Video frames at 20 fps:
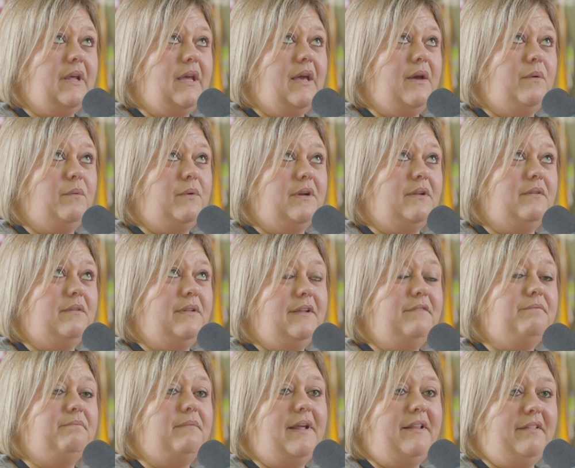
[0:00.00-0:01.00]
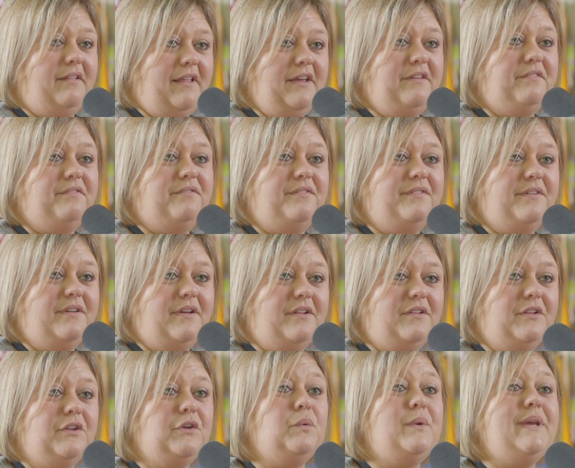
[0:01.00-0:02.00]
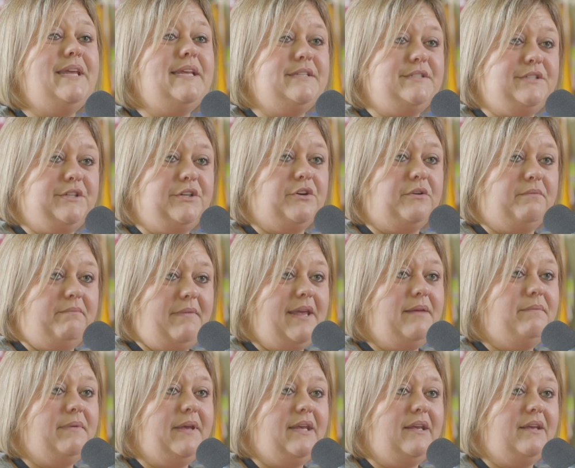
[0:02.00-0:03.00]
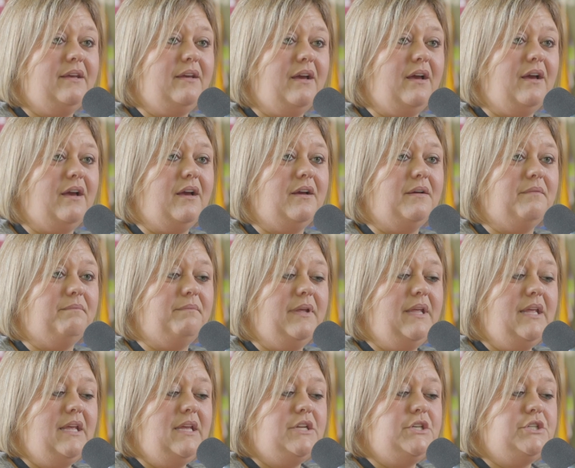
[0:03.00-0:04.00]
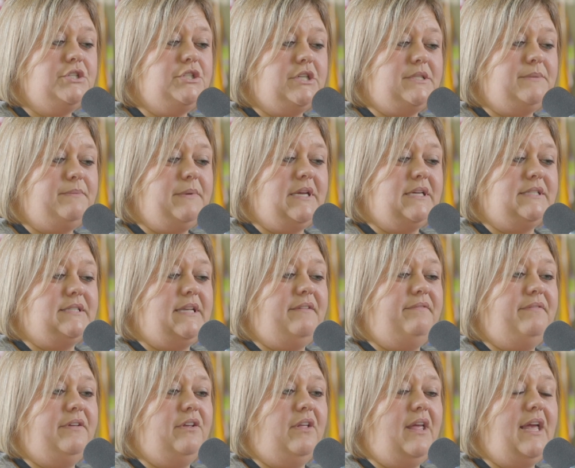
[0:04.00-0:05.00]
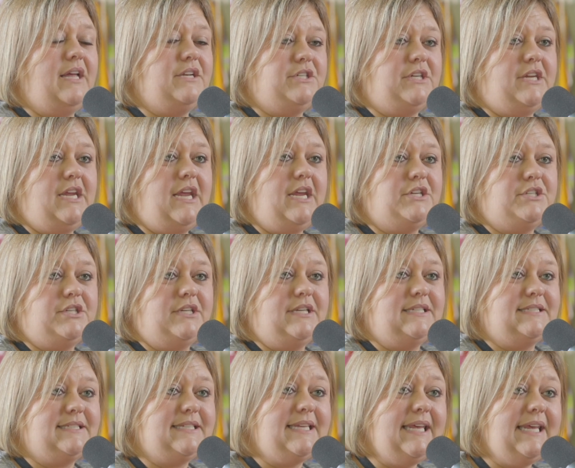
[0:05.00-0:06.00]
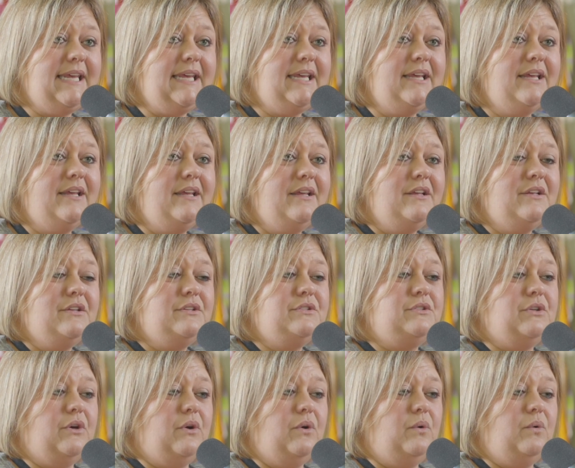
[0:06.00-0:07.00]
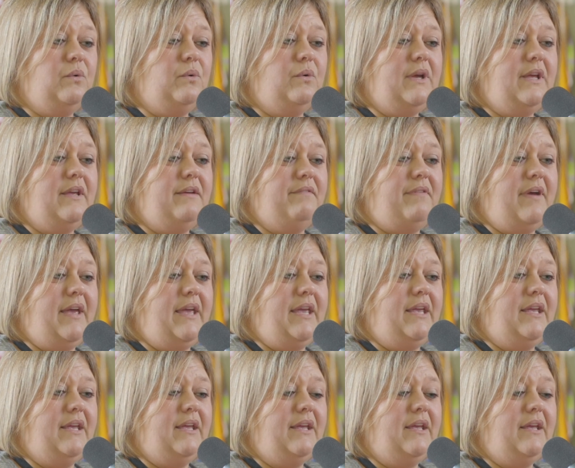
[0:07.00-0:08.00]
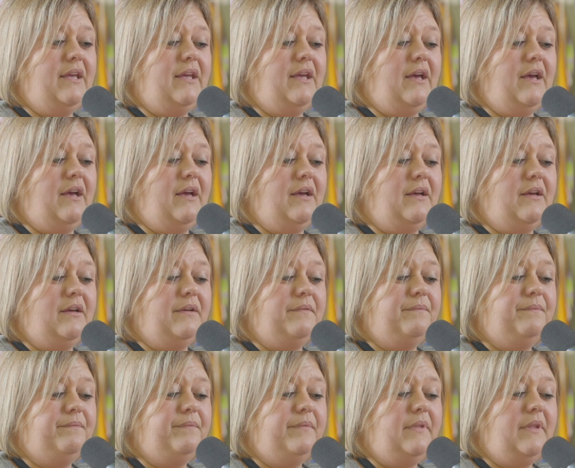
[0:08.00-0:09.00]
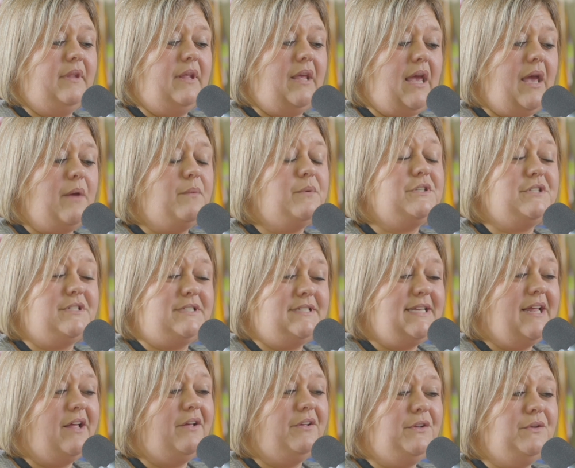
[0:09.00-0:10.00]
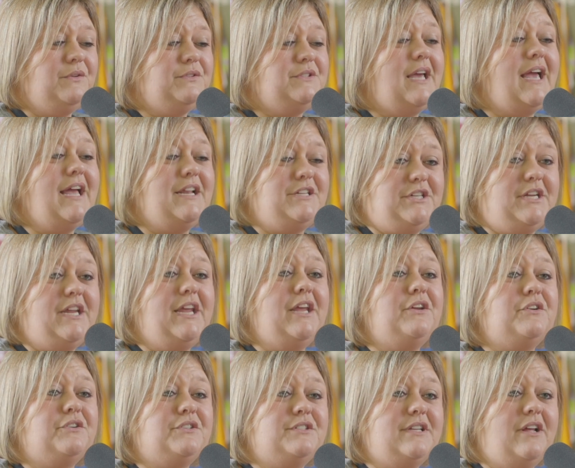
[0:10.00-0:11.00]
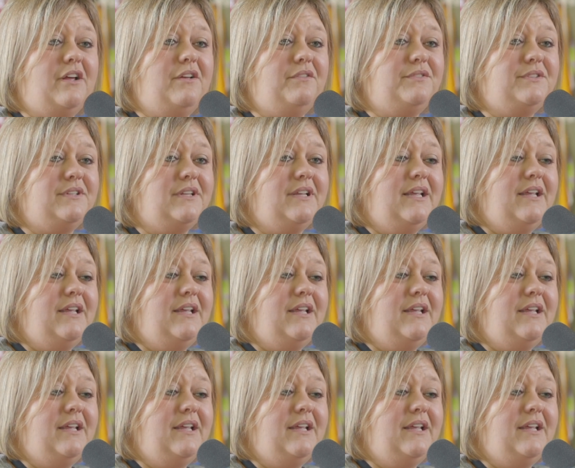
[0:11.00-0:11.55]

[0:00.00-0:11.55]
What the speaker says: I would have lived my life a little easier maybe, just because I feel education is key. So if I would just tell you to educate yourselves.